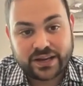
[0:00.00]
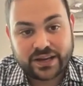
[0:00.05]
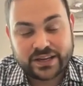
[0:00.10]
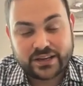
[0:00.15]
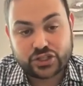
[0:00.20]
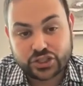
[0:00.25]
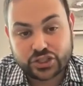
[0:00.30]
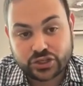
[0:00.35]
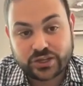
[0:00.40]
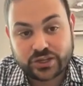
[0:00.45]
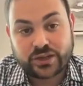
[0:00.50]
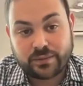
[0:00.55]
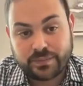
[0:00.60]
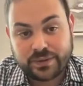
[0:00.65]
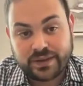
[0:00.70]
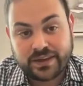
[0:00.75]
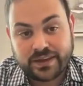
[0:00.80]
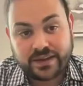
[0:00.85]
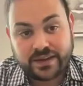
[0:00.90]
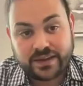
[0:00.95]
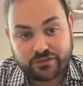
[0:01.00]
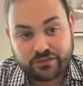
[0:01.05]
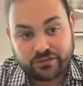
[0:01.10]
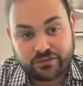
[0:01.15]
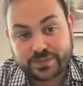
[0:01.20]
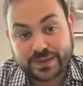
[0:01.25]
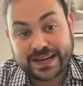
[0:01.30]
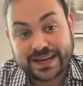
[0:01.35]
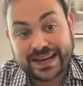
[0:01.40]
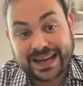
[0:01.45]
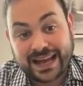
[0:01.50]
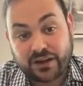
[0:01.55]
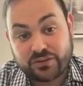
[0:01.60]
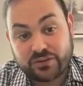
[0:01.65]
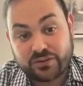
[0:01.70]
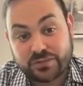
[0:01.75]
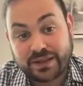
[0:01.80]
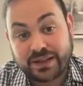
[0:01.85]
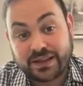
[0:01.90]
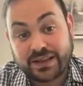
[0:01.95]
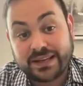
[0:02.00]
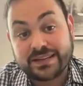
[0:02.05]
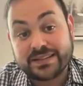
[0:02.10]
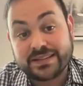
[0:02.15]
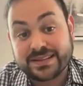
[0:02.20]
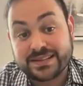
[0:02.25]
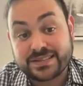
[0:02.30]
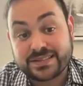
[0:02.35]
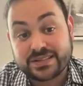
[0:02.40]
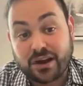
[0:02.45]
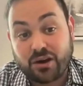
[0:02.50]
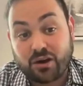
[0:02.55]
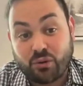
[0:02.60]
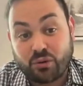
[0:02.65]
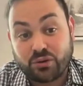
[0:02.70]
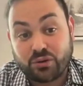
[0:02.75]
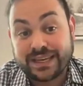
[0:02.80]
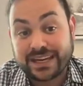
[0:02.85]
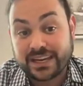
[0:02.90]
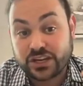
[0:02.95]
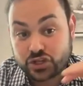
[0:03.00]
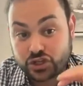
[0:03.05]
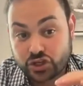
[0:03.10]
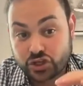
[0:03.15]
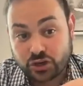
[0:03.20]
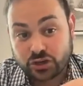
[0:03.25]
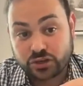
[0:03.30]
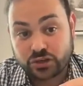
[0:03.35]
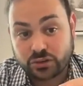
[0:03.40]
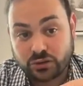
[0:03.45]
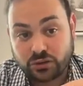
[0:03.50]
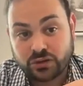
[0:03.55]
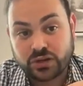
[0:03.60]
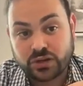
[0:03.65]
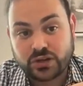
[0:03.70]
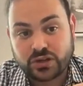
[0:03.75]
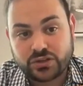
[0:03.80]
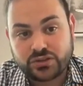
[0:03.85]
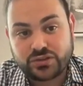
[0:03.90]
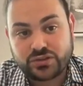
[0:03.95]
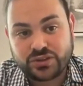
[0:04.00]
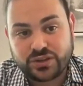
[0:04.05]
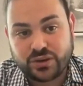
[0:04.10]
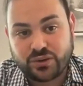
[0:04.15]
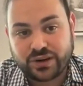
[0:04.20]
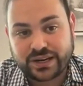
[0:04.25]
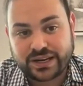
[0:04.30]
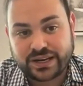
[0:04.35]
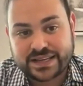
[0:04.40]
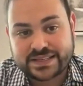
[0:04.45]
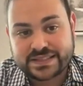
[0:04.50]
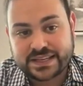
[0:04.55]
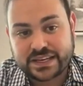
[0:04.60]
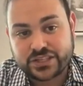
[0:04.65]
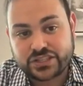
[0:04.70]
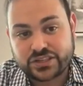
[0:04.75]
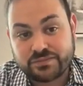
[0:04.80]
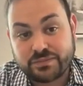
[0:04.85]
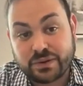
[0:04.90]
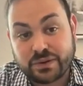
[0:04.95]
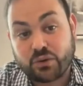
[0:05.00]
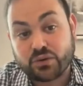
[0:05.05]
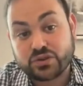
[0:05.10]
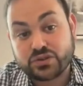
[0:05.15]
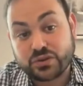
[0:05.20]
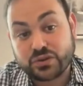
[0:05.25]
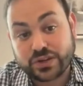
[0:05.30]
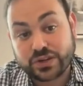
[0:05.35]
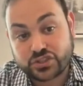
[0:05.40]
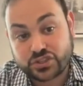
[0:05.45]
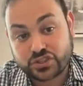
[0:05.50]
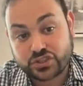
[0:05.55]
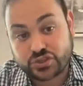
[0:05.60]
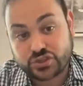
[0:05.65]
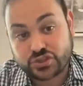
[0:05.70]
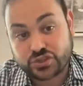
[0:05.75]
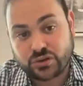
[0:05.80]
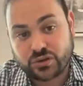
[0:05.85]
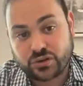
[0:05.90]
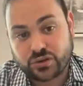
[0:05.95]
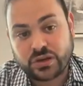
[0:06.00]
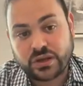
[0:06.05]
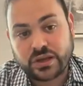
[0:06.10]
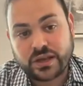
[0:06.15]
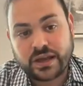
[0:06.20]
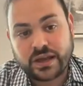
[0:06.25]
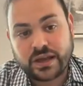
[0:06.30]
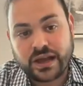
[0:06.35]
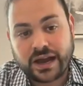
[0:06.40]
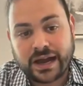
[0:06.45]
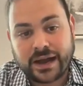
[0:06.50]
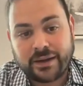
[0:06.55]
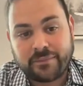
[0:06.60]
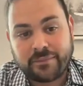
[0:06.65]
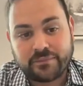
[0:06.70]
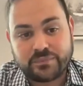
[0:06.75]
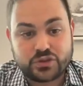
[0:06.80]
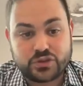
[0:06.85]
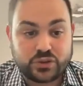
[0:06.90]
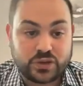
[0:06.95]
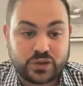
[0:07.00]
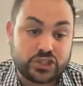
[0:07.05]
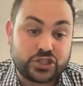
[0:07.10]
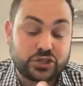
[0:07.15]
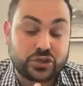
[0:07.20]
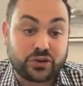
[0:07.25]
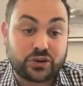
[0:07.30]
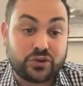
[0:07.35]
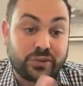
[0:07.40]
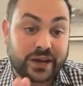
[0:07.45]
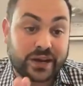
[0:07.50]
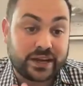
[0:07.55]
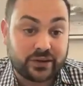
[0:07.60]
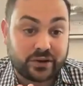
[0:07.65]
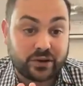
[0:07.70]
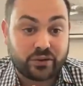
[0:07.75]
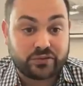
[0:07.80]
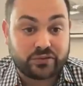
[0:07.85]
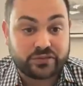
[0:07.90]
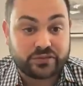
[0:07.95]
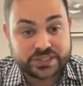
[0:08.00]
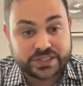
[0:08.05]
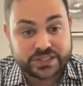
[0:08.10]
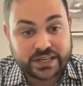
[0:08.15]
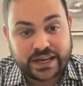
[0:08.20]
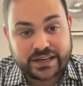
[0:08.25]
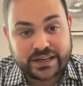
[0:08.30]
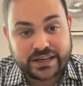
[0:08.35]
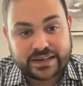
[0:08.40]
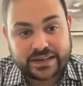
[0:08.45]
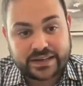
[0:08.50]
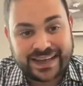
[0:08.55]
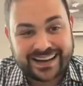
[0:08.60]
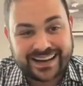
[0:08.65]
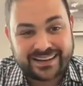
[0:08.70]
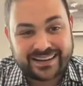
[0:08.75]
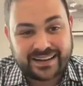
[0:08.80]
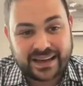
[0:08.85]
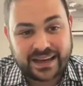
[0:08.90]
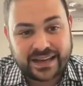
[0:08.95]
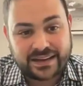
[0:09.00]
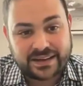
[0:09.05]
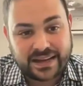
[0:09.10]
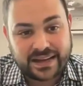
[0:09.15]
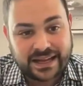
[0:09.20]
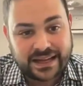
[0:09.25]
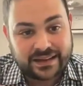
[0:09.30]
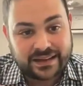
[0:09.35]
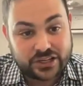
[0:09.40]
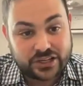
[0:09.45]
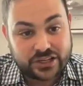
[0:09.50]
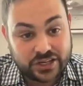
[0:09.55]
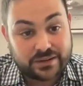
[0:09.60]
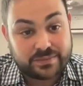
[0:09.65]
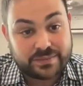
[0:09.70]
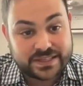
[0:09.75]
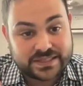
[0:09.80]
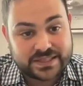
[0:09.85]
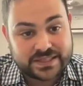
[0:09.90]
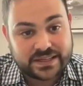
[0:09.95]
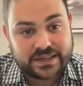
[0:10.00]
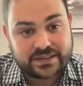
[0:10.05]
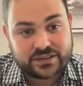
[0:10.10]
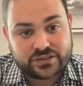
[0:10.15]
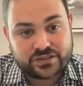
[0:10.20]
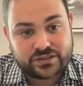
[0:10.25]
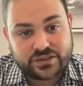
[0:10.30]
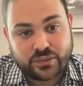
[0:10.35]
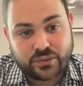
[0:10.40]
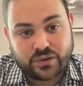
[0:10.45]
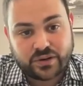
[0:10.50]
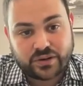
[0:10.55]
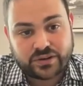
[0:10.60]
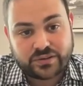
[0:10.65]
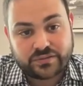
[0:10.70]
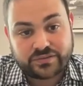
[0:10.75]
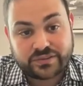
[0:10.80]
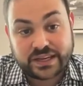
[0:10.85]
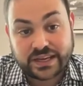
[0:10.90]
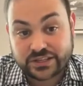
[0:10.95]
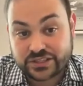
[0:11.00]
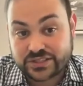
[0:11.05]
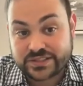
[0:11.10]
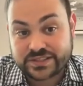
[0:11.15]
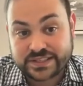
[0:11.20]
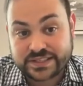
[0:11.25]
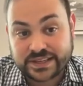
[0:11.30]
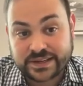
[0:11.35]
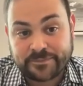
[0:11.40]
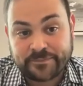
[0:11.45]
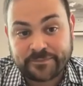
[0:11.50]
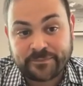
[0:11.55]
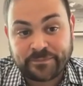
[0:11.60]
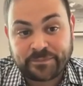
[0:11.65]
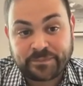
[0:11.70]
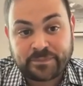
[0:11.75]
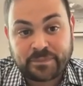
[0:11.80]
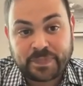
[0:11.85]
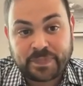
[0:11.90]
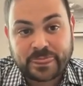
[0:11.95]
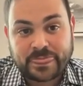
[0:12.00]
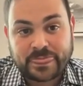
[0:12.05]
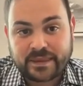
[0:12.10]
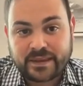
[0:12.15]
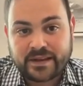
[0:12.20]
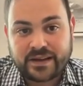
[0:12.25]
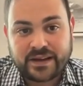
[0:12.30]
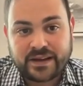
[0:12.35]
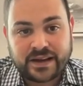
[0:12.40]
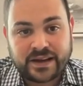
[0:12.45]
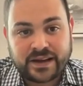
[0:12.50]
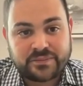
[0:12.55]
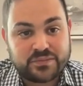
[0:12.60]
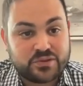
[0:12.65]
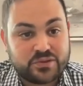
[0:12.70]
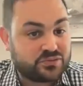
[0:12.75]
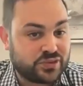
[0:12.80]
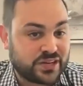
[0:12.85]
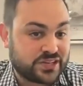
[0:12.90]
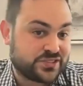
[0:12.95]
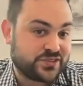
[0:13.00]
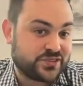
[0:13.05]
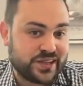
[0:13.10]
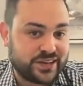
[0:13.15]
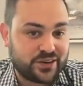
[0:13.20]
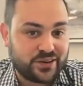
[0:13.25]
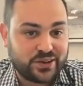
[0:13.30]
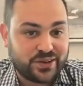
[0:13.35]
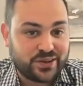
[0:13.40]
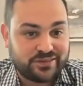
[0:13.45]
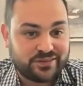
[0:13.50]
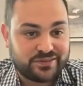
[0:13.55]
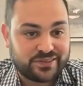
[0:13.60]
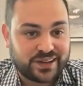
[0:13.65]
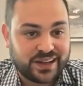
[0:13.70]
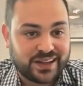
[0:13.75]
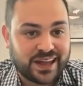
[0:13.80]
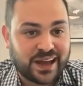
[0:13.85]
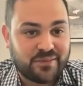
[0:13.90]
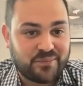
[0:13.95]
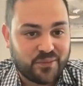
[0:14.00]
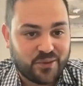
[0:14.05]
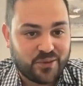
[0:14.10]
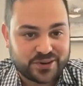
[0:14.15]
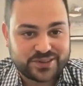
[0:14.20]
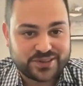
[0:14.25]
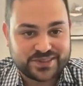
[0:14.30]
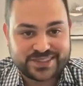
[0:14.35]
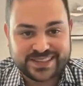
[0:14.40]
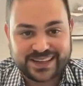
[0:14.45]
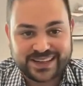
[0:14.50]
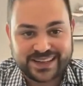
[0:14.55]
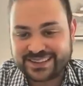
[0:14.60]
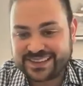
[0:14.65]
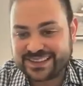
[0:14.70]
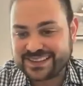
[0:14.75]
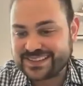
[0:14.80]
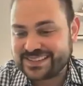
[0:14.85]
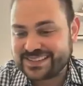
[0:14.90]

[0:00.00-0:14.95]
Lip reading: should there be enforcement and accountability that is not only internal to the organization, but also external to ensure greater oversight and legitimacy to the work of the agency. Russell, I know you have a lot more to say on this.